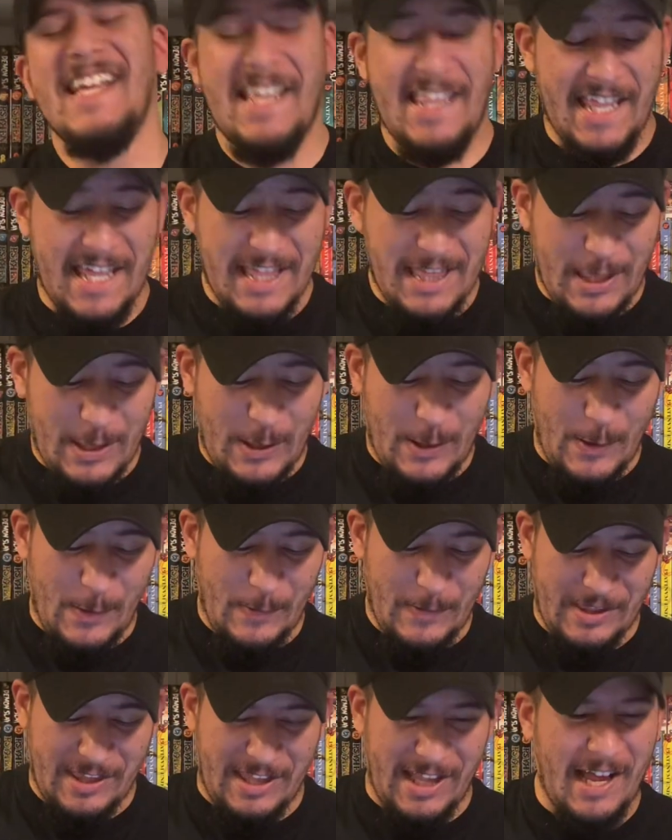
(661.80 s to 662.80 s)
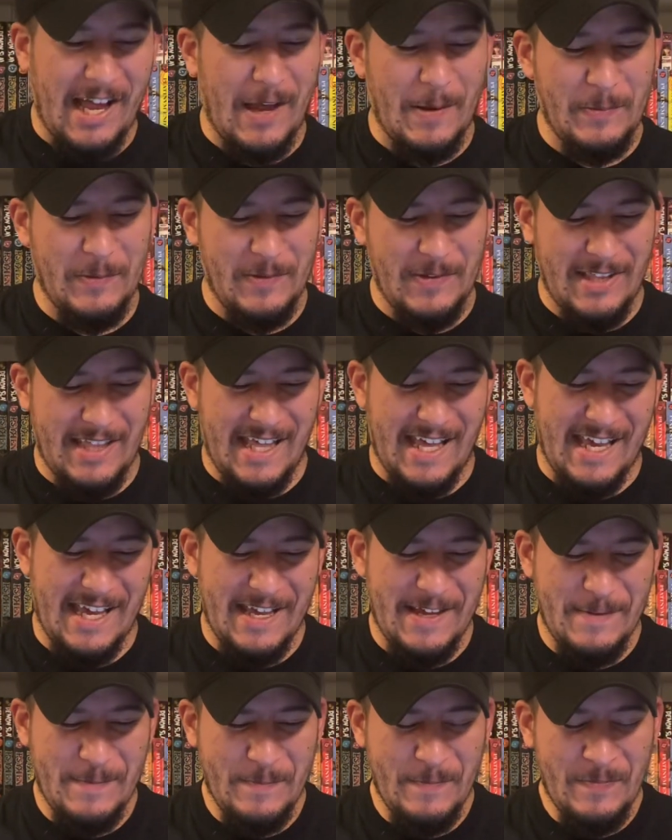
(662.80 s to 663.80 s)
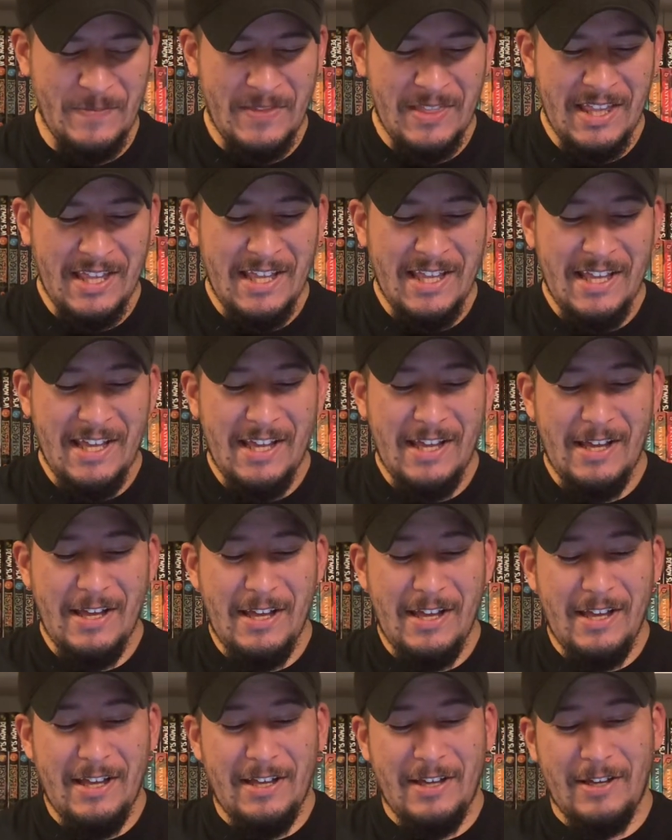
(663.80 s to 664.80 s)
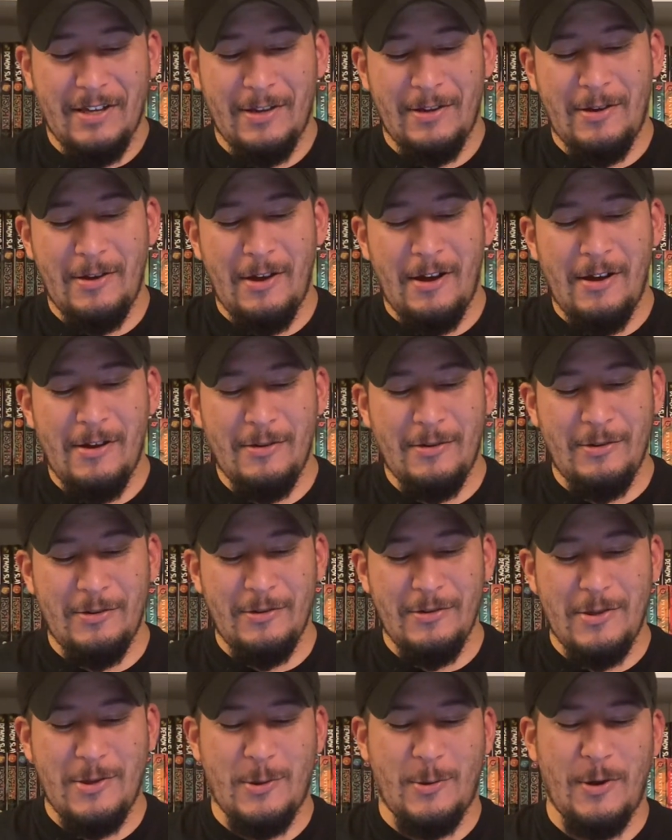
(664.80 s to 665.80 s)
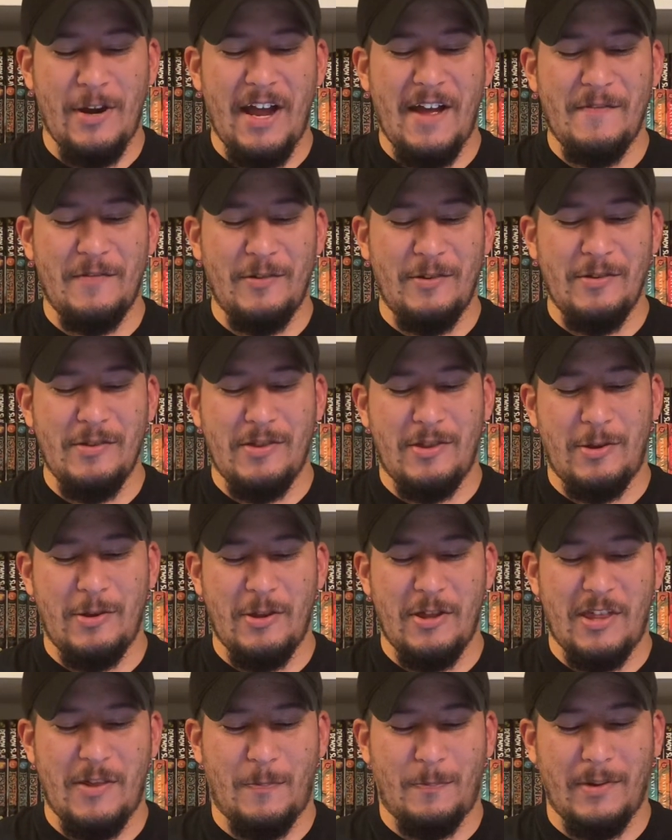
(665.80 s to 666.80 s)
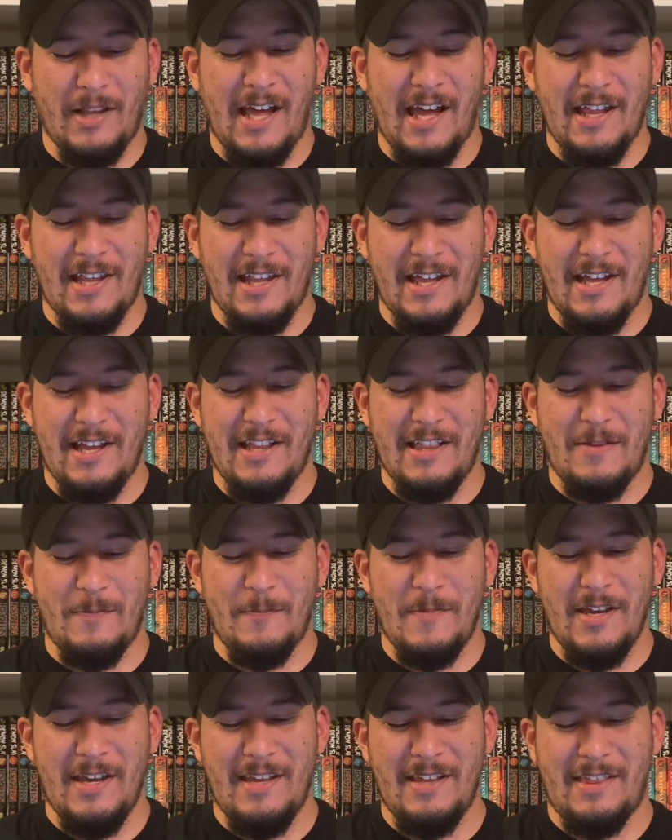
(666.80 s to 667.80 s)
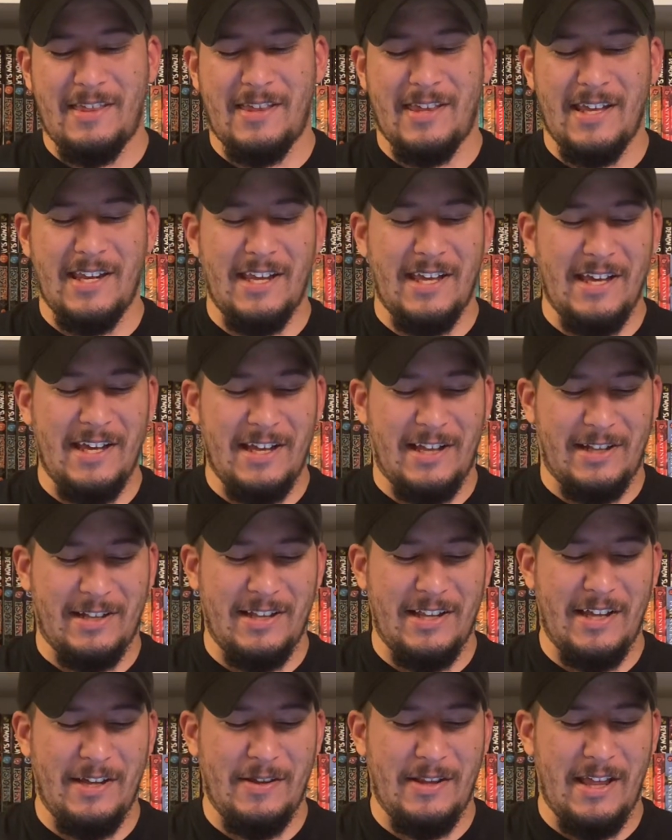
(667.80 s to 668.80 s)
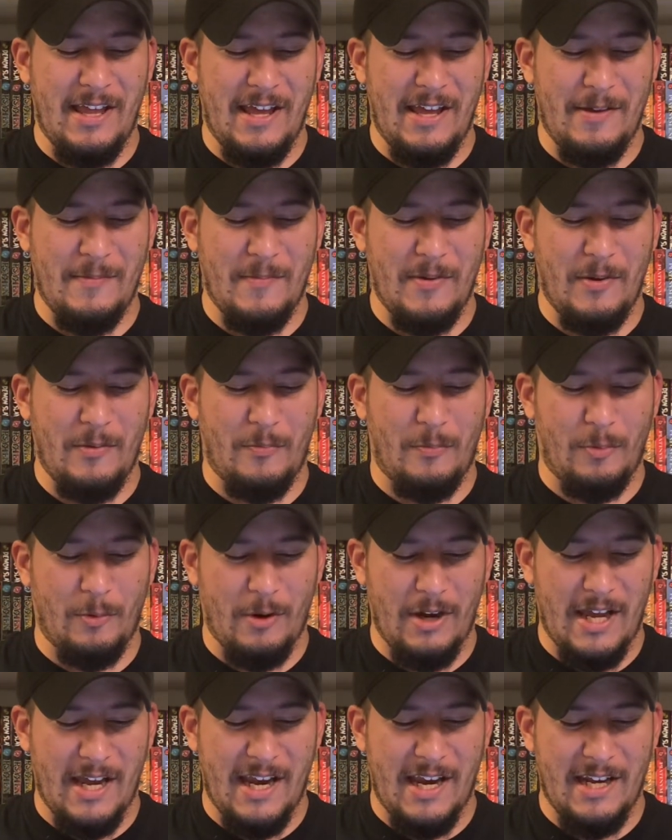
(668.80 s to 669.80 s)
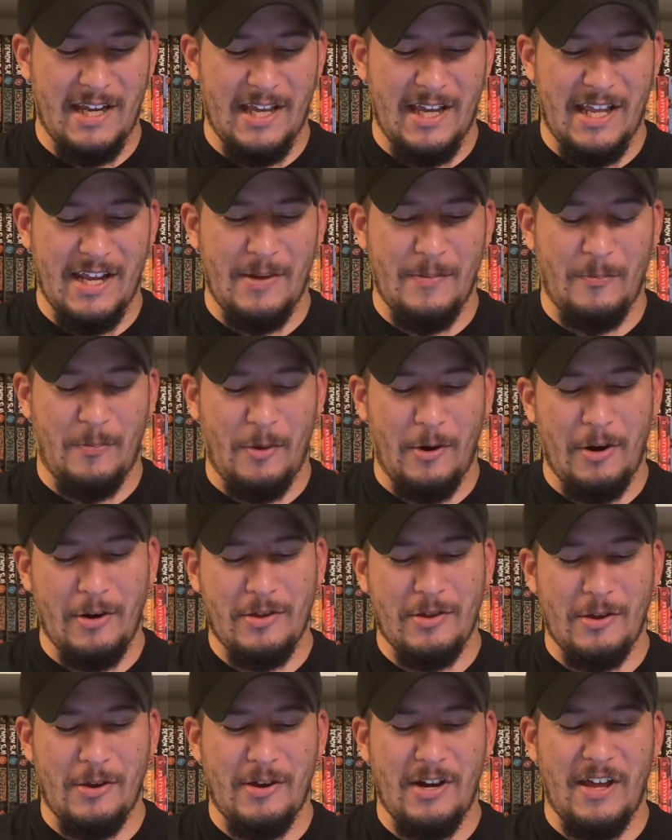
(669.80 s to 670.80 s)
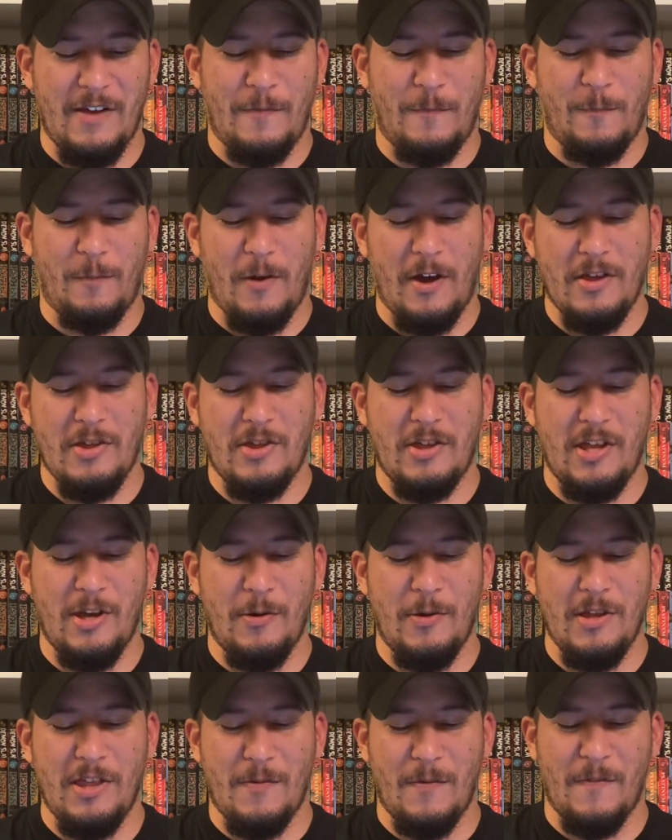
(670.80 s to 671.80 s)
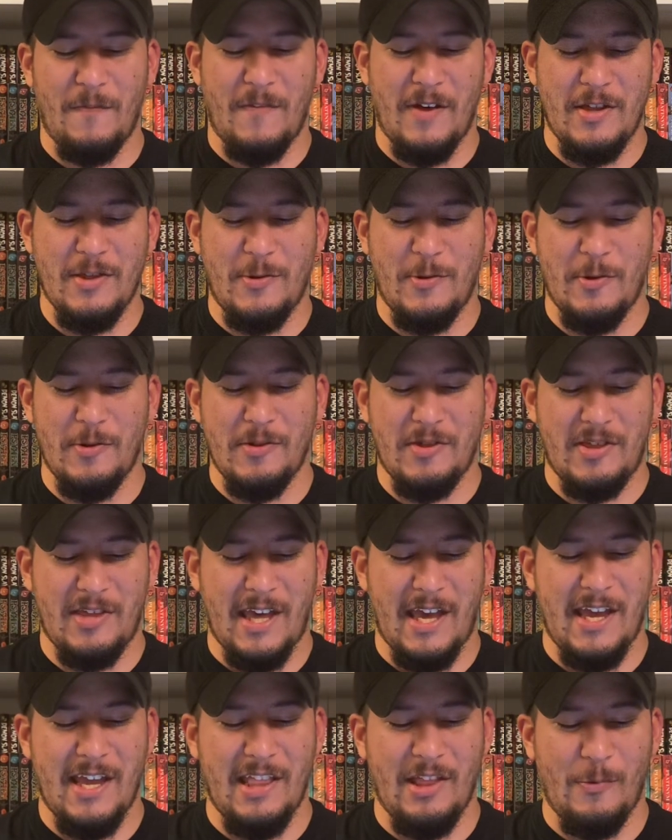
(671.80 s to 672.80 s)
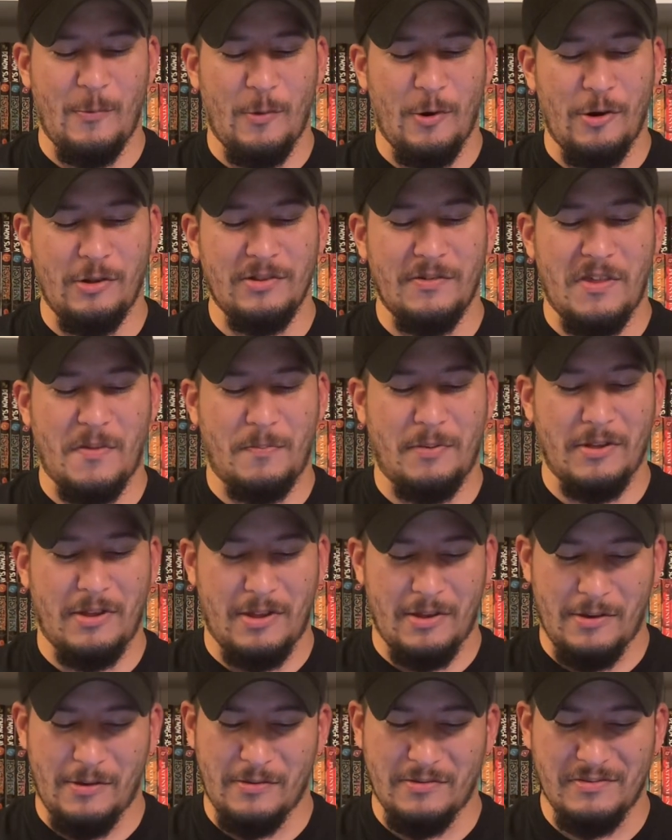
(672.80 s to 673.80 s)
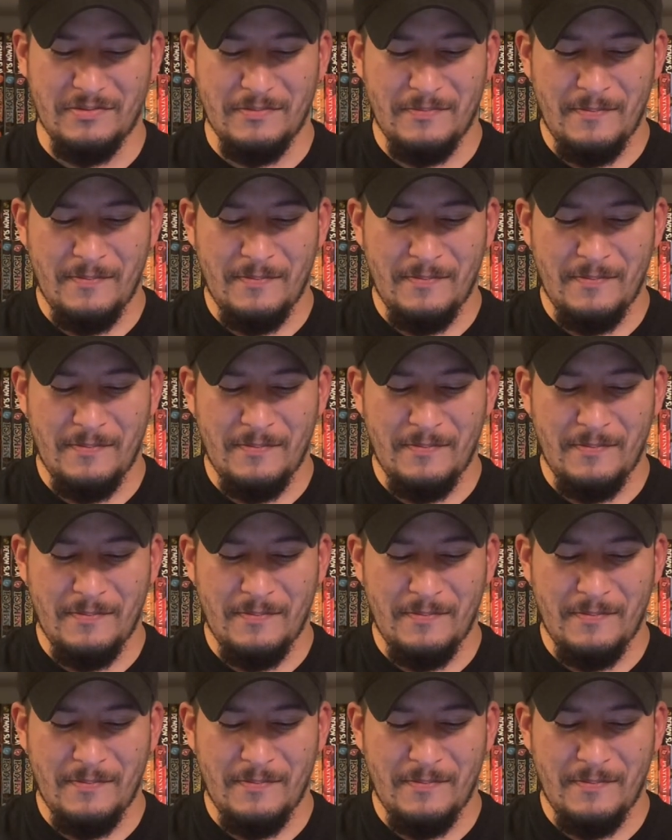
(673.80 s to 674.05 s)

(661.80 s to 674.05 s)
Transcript: They just don't stop, do they? Goggles travels to the Splatlands, meets an inkling named Braid, and embarks on a fresh series of adventures set in the world of Splatoon.